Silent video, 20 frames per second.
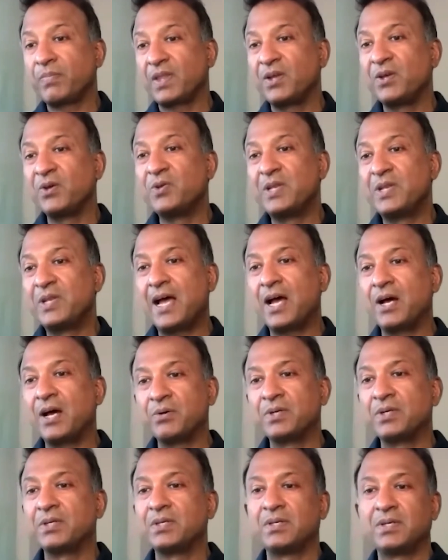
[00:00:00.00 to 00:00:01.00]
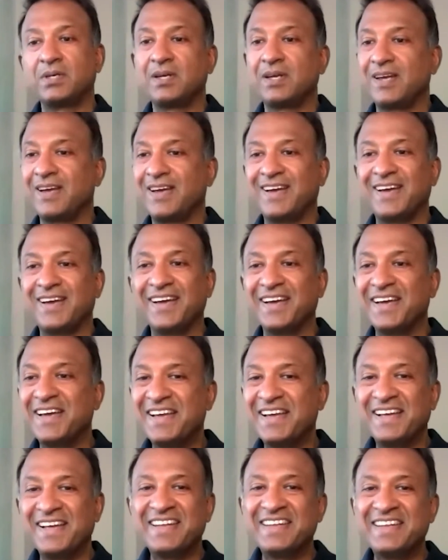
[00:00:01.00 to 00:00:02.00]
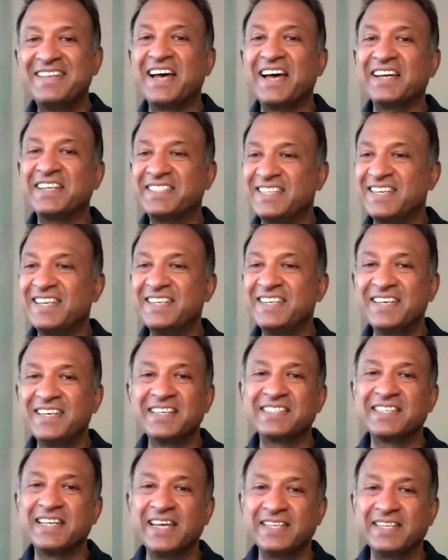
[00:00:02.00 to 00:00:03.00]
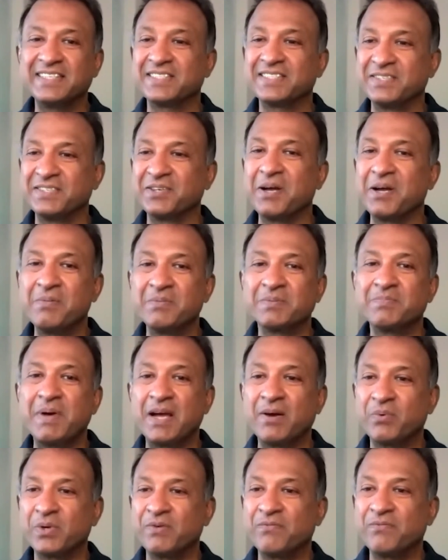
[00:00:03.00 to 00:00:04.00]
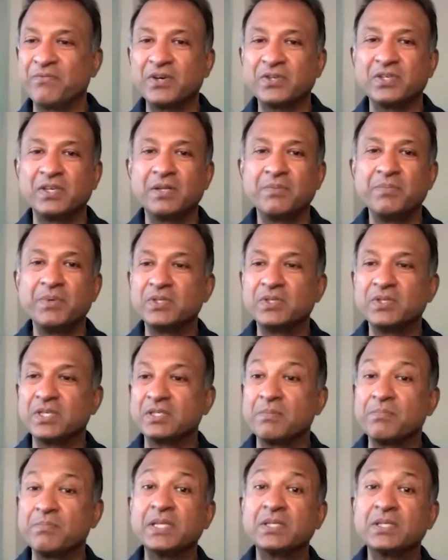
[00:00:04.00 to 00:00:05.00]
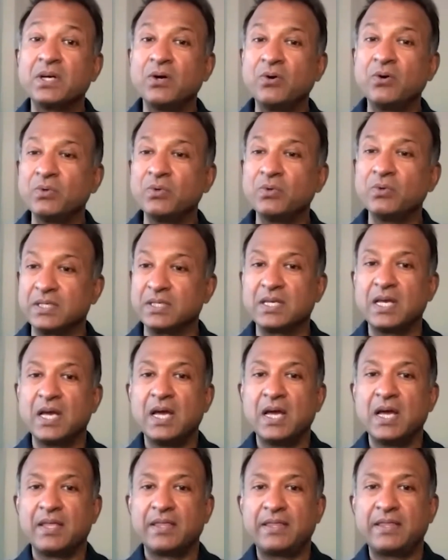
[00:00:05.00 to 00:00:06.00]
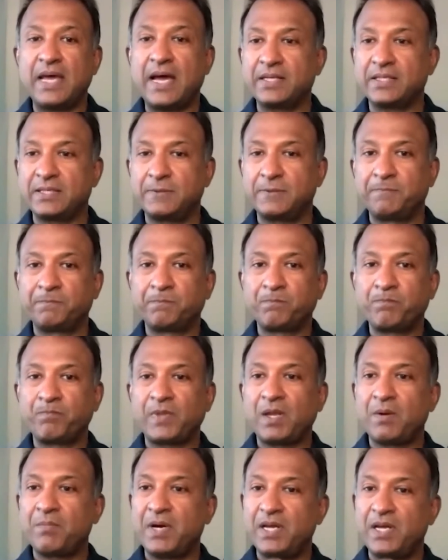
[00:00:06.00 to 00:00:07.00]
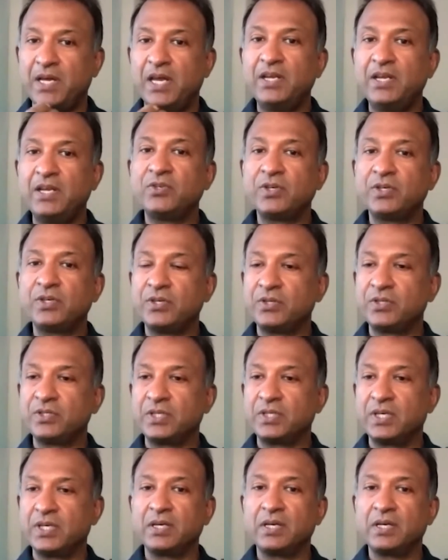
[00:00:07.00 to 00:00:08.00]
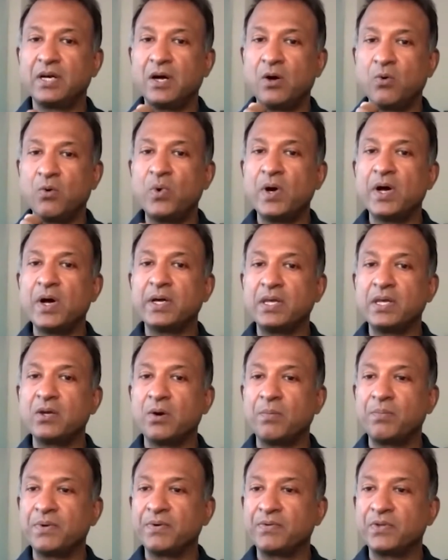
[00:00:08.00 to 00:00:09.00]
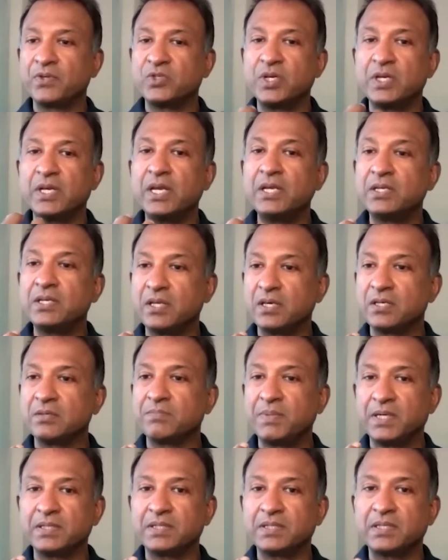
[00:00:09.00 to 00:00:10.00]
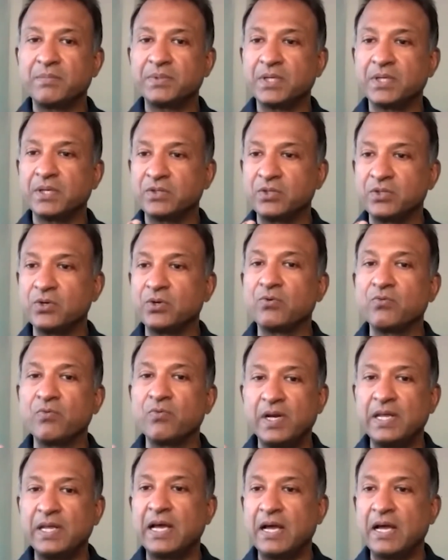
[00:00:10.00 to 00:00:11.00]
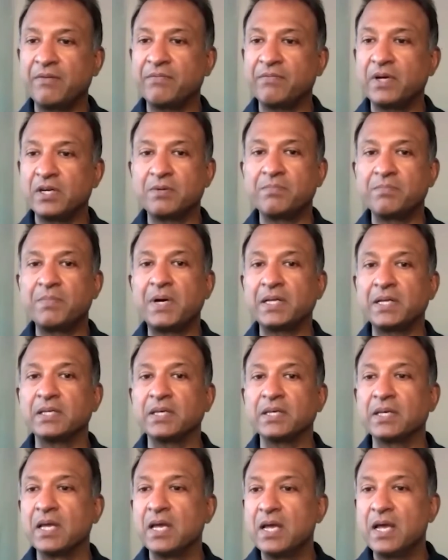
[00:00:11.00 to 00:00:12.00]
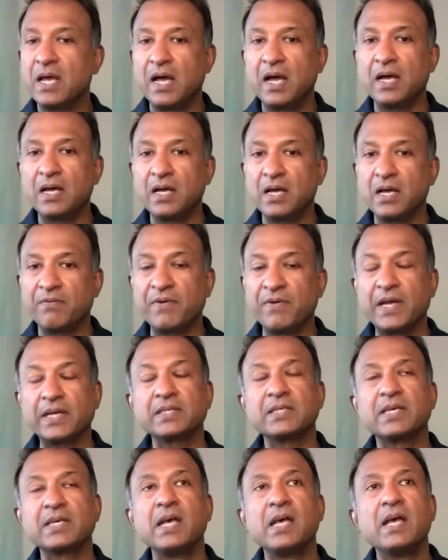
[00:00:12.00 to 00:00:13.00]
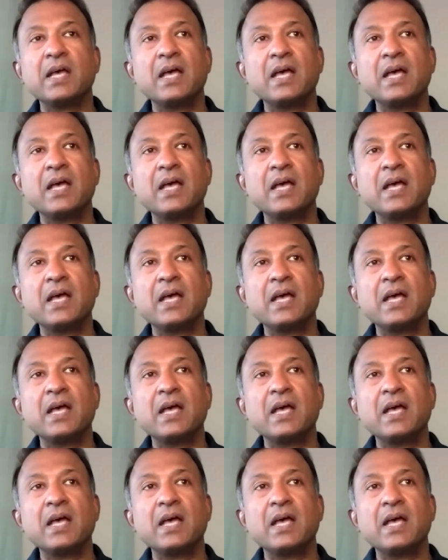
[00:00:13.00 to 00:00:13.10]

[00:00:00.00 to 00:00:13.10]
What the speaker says: who now, 19 years later, still comes back with a functional immune system. But it told us that by introducing a working copy of the gene into those blood stem cells, you could really have a dramatic effect.